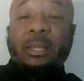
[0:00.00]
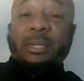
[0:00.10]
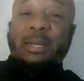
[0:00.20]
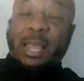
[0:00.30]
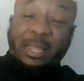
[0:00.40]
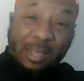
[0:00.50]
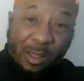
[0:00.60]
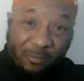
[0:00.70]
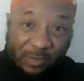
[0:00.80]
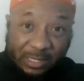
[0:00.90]
They can
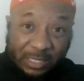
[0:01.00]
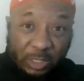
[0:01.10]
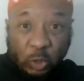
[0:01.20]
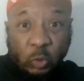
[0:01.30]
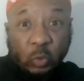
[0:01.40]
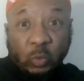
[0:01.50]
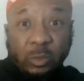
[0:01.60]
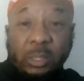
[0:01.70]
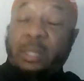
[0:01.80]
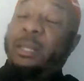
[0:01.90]
come visit you.
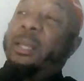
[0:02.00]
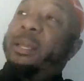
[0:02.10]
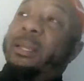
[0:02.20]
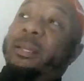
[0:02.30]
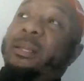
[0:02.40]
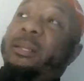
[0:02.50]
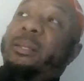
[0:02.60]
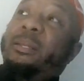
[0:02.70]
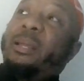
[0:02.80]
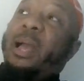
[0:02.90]

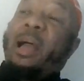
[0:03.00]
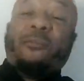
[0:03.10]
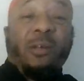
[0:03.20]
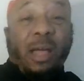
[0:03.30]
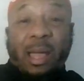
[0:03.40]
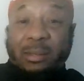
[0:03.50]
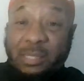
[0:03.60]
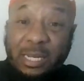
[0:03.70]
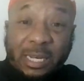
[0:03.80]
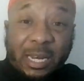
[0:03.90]
I've
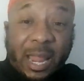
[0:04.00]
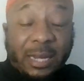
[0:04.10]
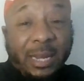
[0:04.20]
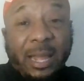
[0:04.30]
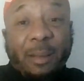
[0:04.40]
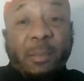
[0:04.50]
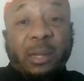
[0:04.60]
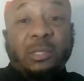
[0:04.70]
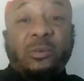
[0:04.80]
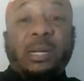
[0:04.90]
seen it like that in
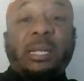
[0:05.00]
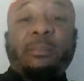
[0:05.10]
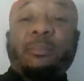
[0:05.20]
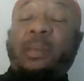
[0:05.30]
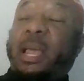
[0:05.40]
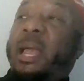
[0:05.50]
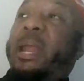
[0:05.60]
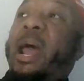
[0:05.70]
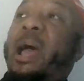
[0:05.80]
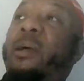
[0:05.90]
my dream,
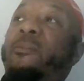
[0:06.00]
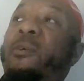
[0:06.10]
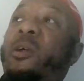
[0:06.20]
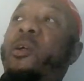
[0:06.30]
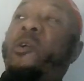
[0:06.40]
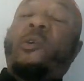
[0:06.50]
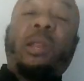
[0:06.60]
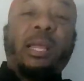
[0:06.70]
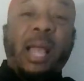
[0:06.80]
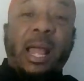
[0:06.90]
and I heard
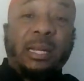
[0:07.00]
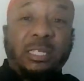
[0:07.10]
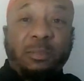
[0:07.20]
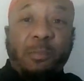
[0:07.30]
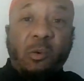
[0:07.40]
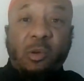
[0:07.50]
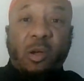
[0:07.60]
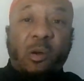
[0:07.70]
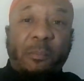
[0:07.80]
it kind of spoke on,